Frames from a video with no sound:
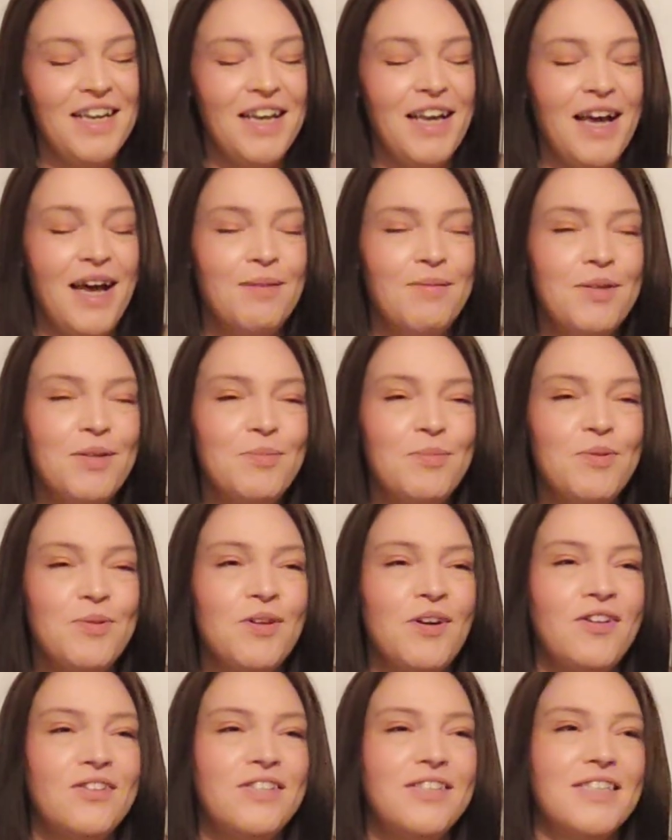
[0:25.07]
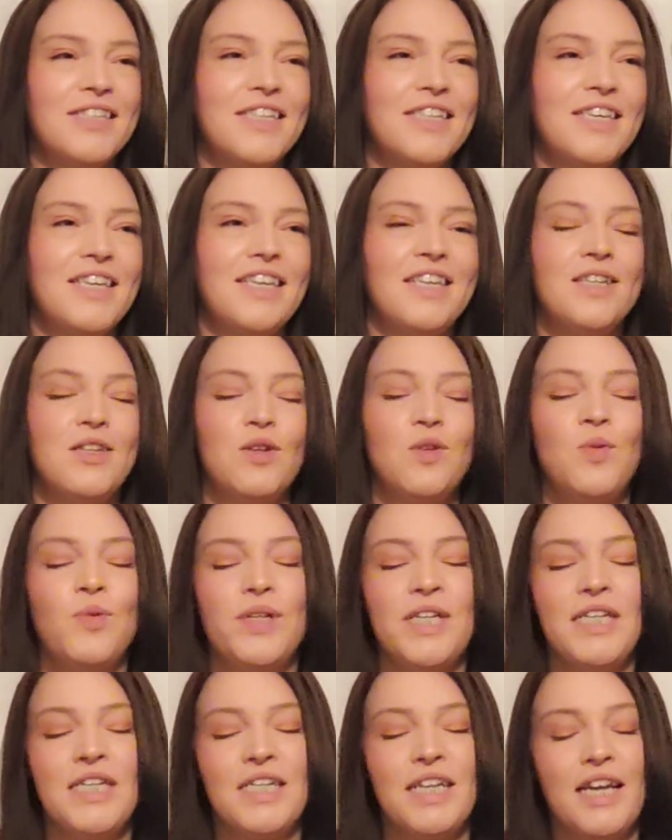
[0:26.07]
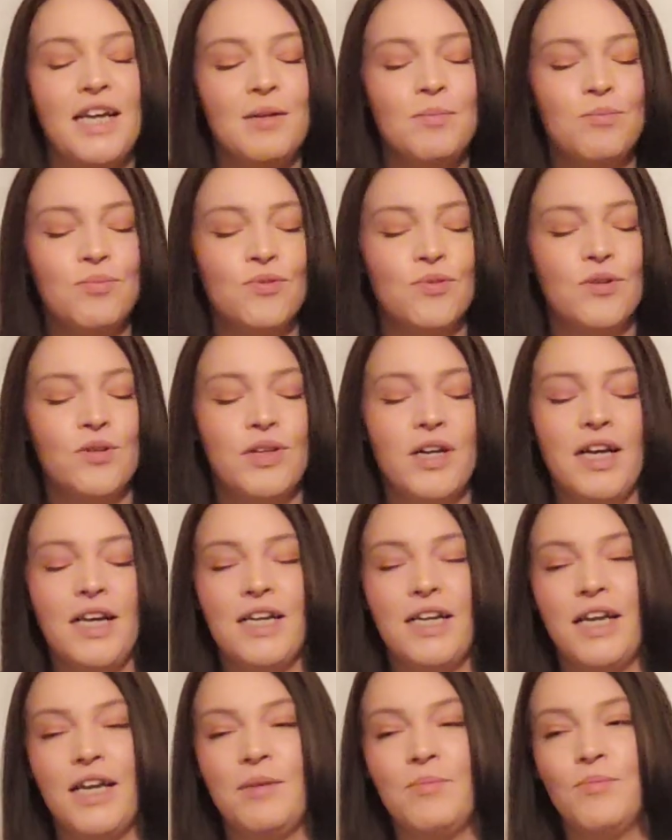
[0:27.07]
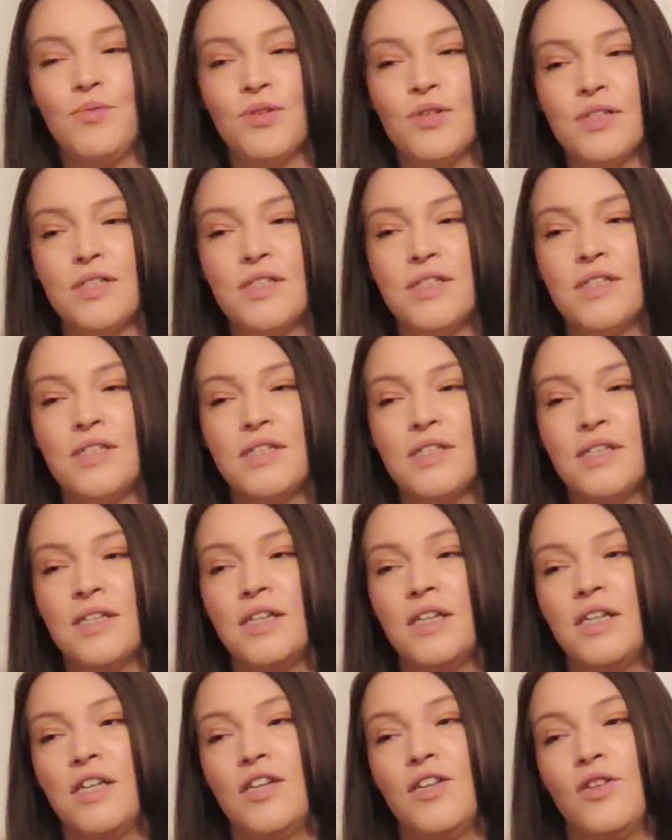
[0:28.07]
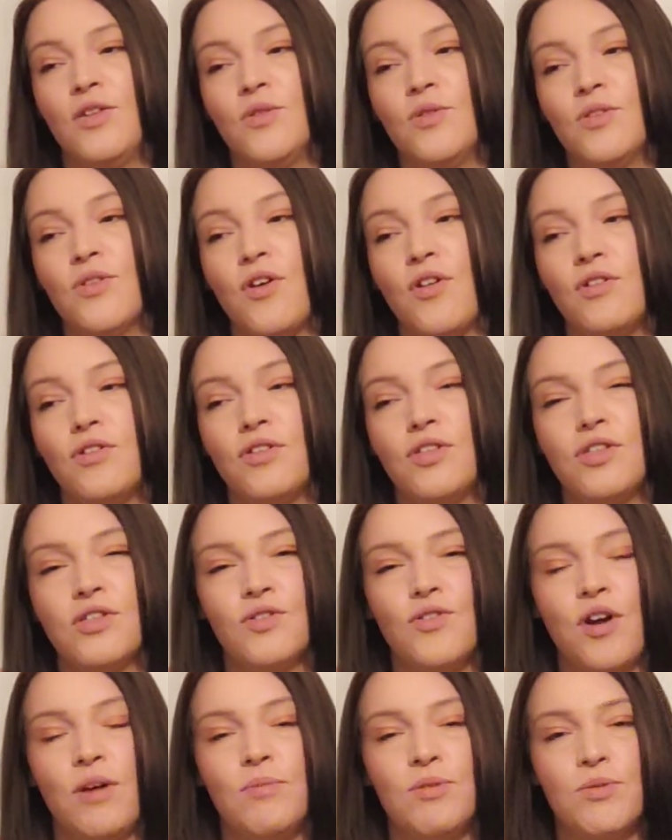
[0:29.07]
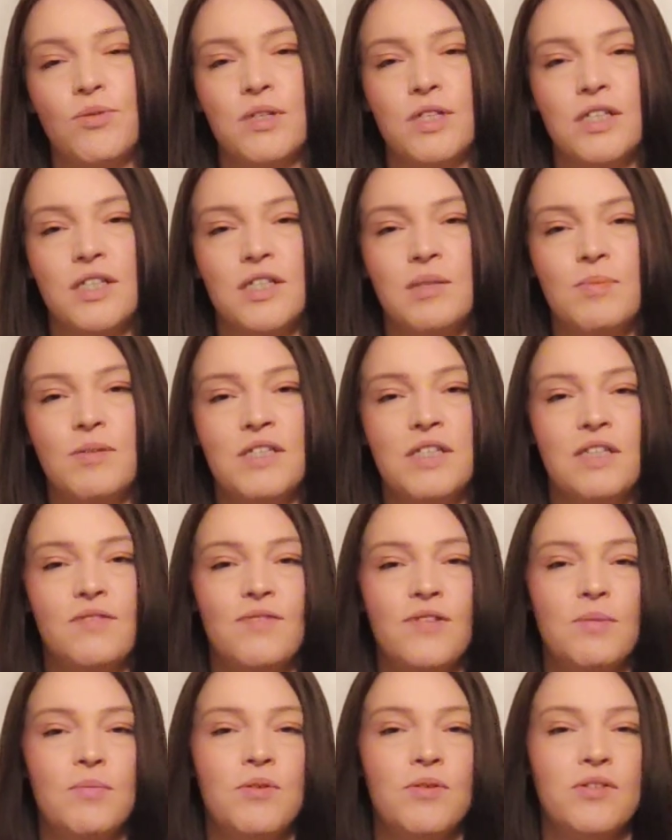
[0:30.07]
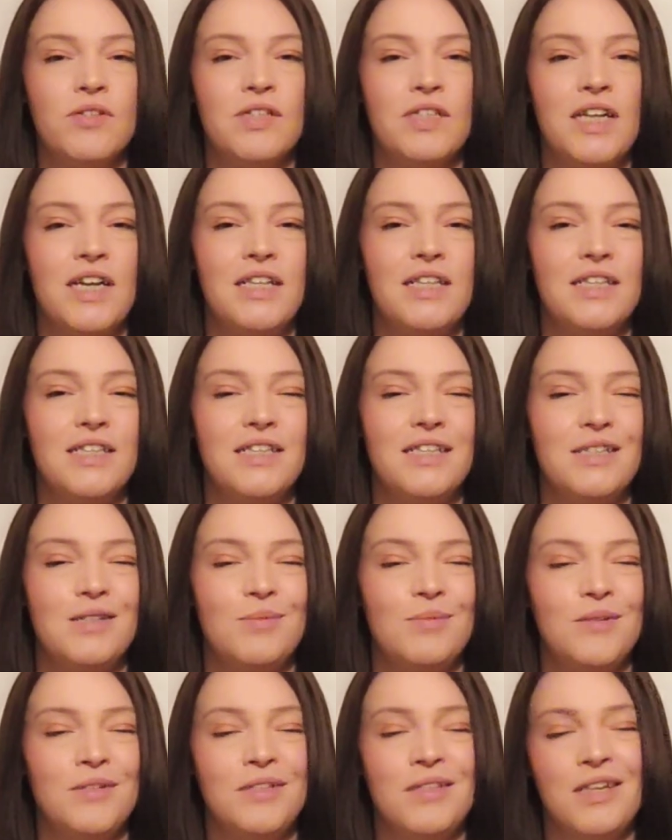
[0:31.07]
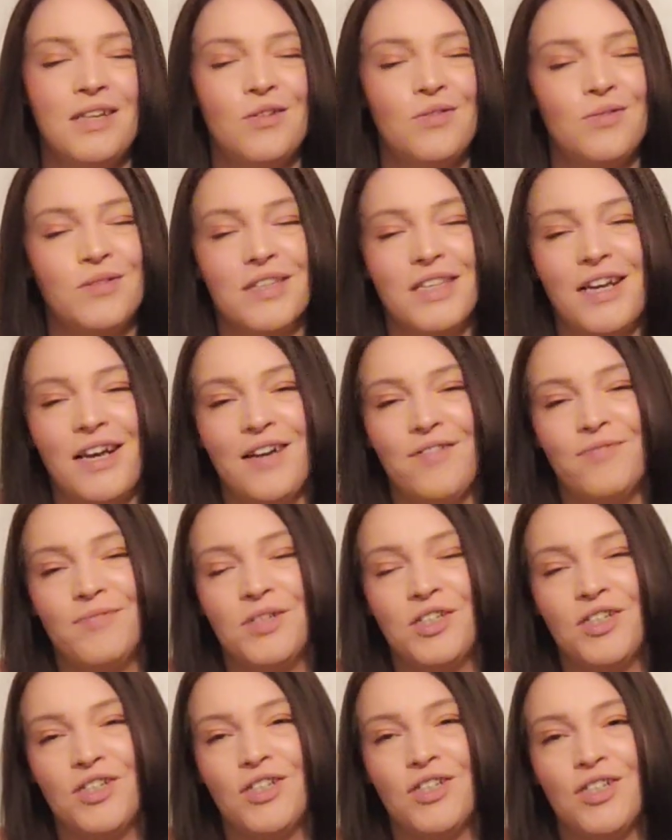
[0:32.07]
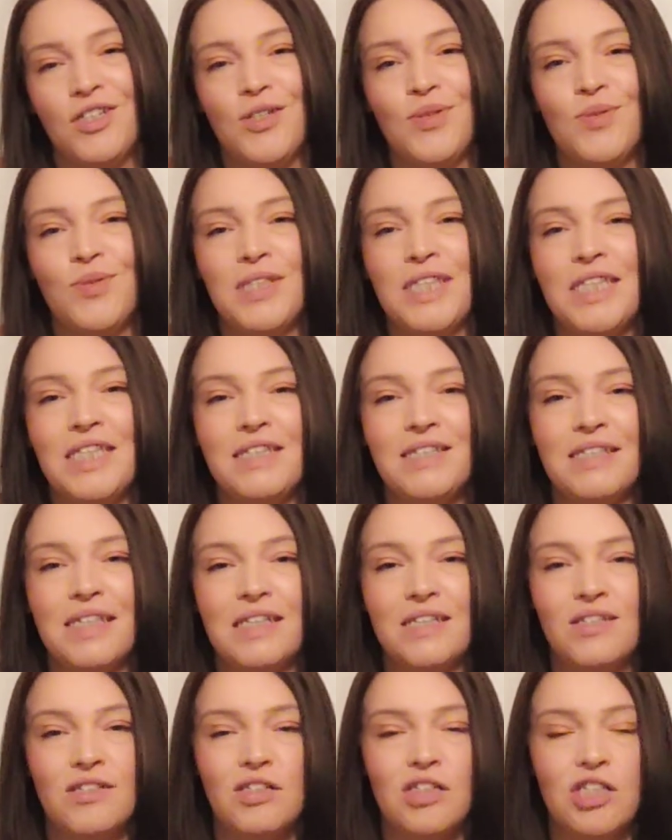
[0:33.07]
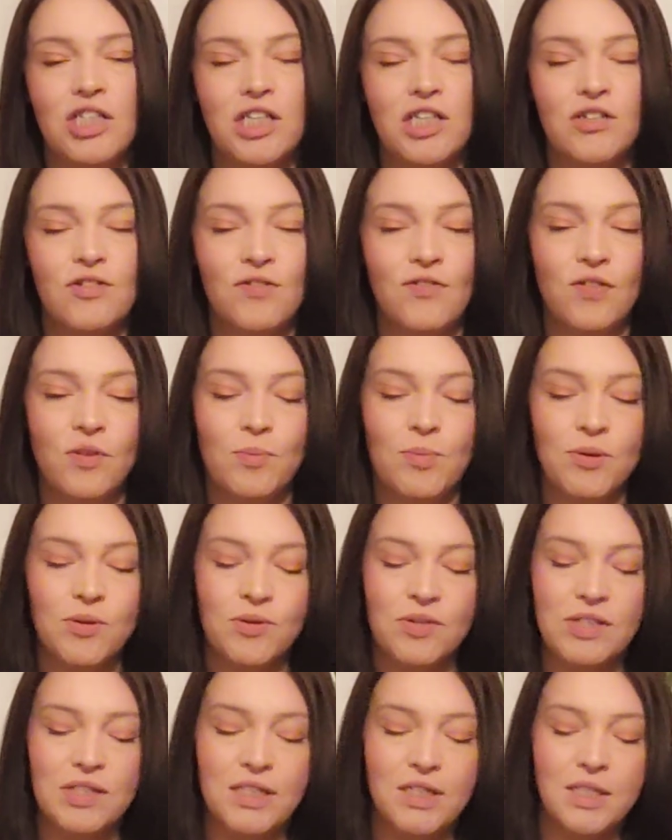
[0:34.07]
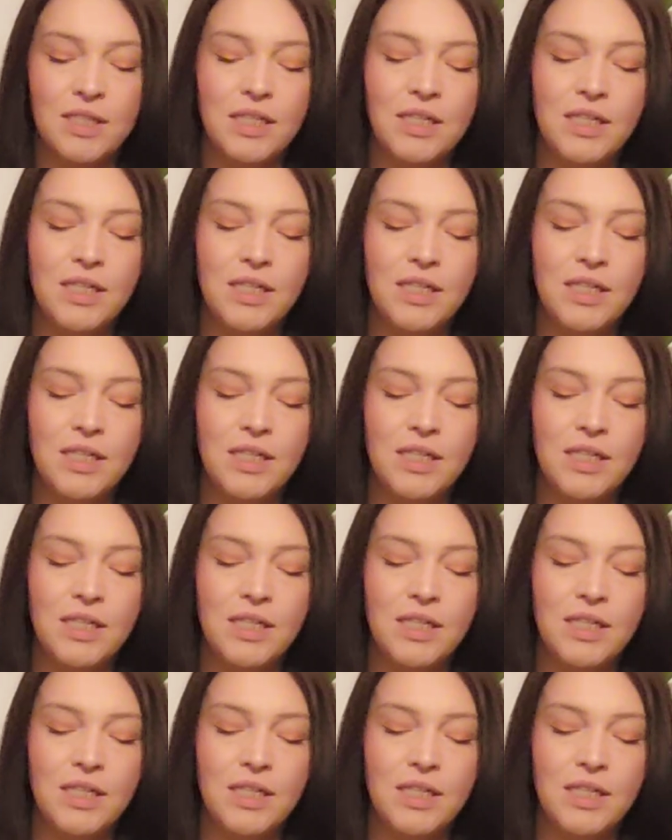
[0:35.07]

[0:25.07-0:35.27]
I'm going to pull cards like King, Queen, Emperor, and Empress. Those cards describe a really specific personality, but they don't really have much to do with the sex or gender of the person.